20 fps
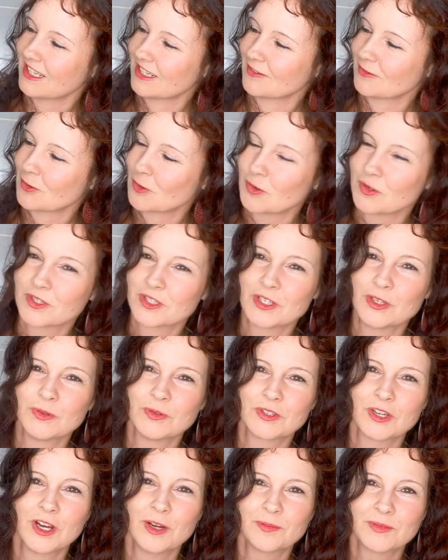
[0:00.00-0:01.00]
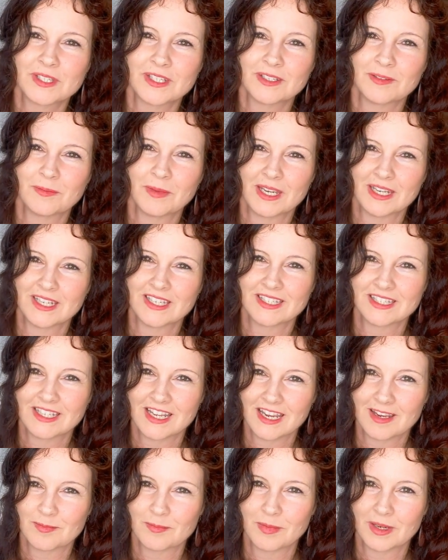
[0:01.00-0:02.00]
And of course, Hugh Thomson made his
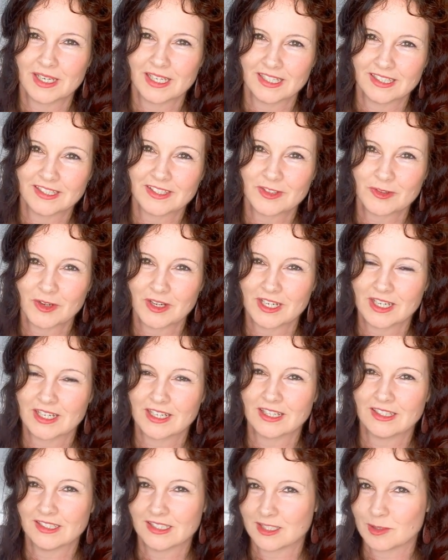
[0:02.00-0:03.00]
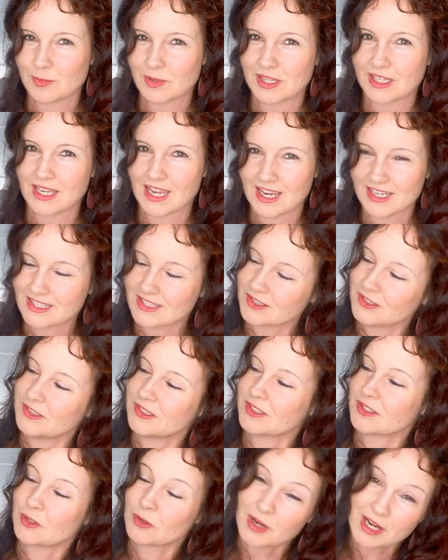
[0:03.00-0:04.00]
name by illustrating Elizabeth
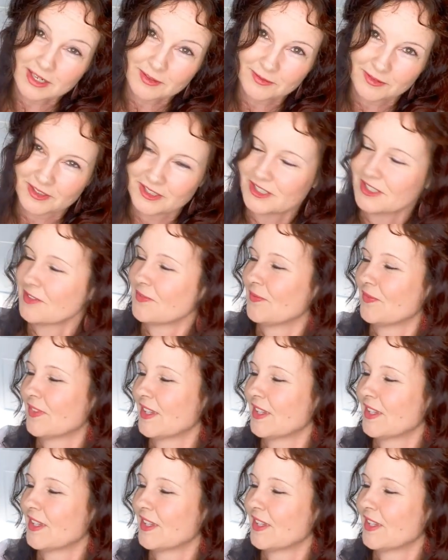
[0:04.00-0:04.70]
Gaskell's Cranford.